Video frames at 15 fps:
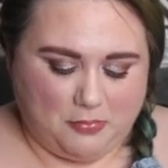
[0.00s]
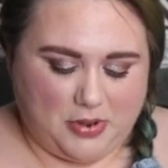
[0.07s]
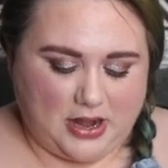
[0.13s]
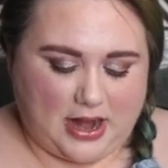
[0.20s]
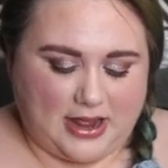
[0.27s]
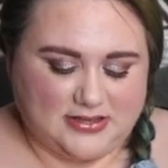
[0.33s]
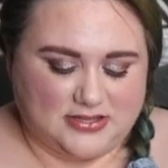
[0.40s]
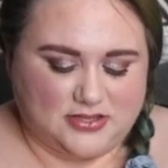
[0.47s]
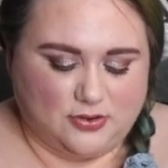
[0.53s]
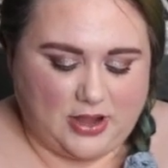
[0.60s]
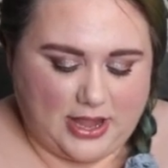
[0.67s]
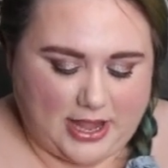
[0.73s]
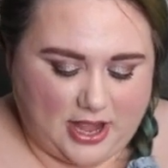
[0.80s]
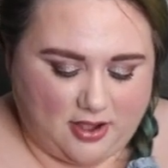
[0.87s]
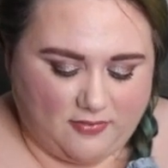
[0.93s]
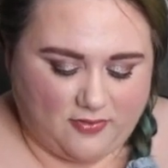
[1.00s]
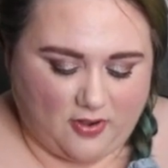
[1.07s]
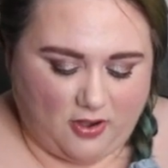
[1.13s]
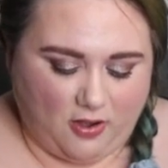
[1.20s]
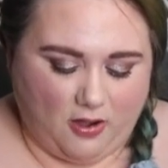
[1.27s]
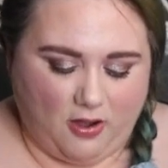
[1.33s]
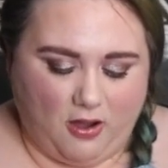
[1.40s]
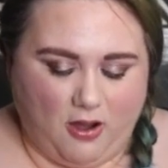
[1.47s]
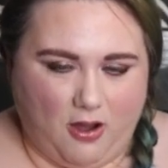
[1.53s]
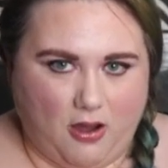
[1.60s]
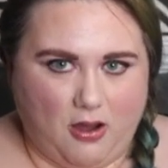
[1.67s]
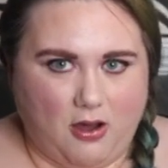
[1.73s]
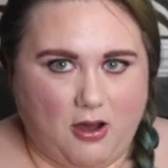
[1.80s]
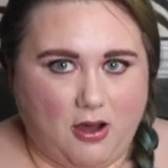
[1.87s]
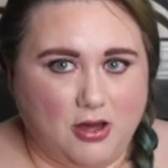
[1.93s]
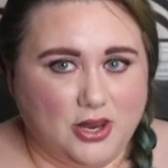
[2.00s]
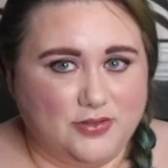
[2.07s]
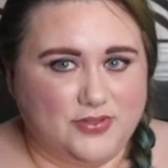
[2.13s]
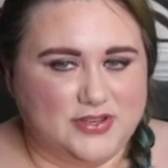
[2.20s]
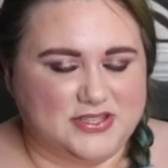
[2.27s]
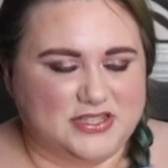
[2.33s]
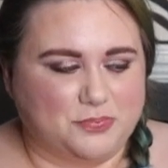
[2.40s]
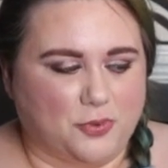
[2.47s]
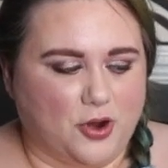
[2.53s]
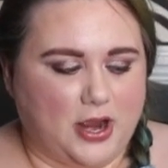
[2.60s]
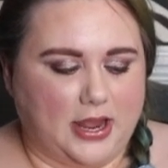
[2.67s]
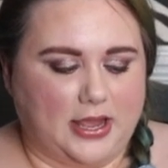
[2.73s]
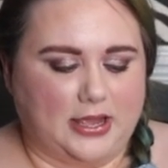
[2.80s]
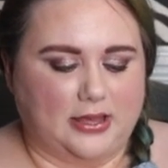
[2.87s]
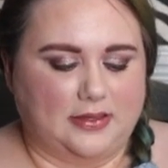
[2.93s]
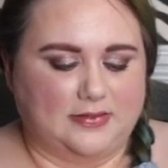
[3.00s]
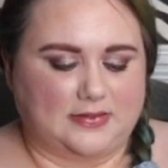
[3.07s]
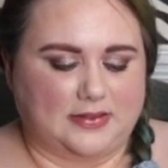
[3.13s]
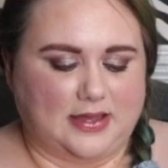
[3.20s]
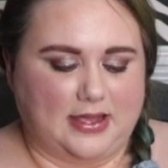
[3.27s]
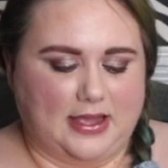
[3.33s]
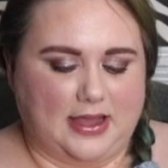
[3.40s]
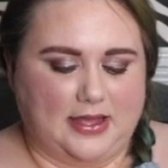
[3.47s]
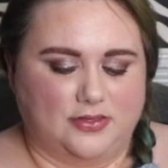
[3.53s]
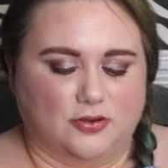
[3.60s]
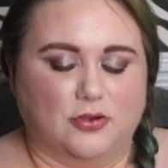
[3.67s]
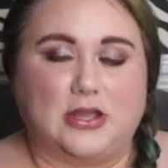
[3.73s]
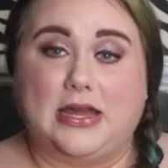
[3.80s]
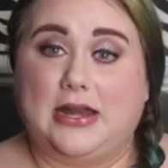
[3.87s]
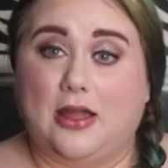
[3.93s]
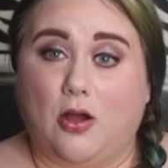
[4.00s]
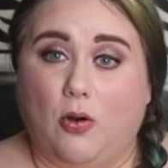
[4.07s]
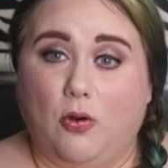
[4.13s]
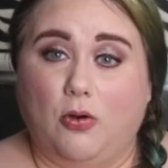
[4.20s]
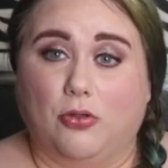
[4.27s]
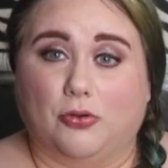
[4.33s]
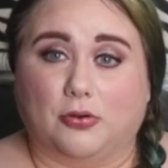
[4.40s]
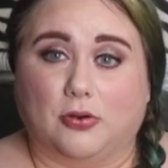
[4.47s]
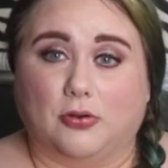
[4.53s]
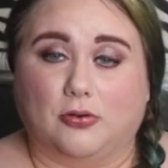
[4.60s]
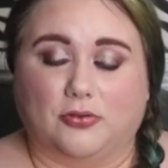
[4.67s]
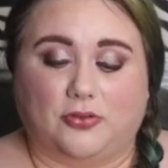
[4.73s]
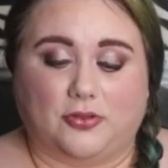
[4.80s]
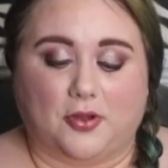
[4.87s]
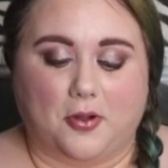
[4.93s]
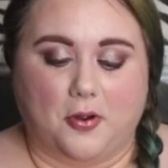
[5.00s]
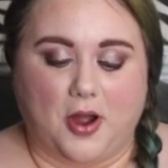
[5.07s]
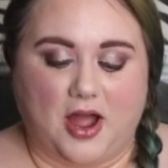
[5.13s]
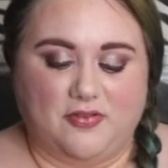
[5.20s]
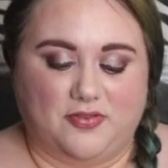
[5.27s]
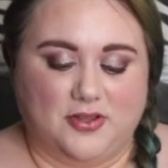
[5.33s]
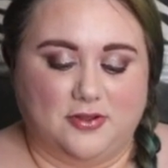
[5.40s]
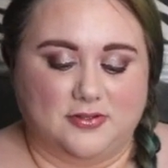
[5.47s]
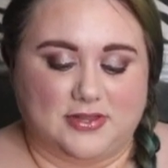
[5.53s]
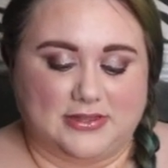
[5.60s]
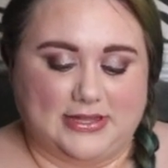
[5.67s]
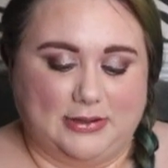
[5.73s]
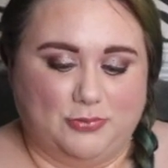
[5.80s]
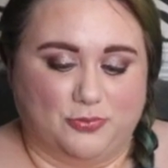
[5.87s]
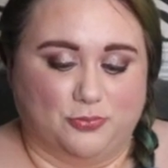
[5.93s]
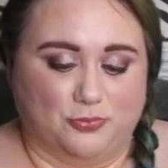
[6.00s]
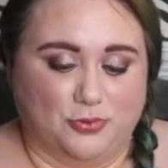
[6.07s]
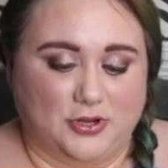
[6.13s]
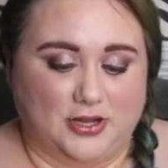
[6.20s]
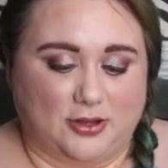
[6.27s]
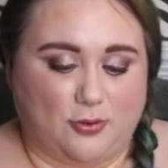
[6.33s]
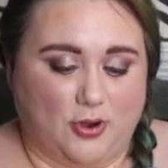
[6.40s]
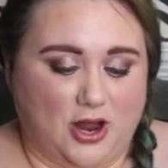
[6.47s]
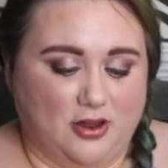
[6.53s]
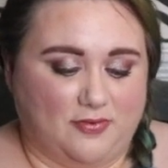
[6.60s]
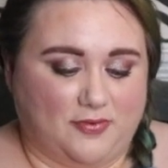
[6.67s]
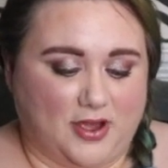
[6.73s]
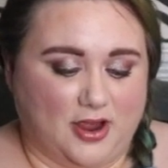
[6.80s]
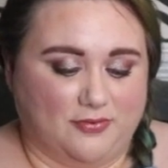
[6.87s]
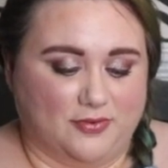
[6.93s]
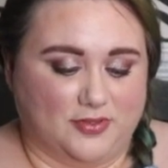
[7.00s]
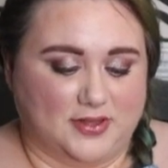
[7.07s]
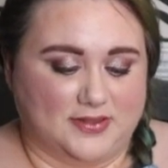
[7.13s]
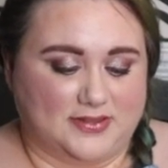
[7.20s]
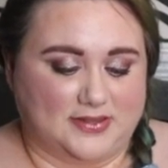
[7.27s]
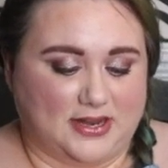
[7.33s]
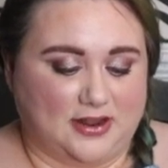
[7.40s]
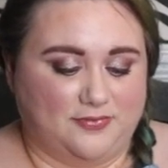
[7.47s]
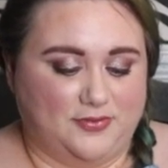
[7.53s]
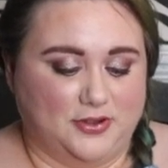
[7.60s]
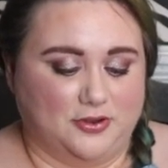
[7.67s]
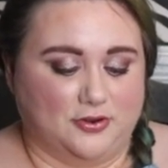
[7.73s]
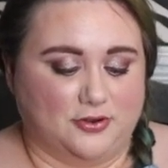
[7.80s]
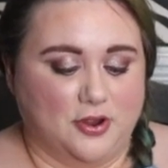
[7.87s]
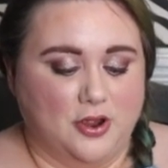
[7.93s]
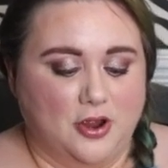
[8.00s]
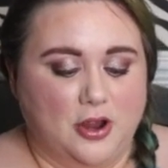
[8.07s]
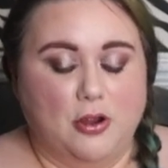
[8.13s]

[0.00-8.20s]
But I still have all of these sprays and they're getting older so I figured that they would really qualify for this and I figured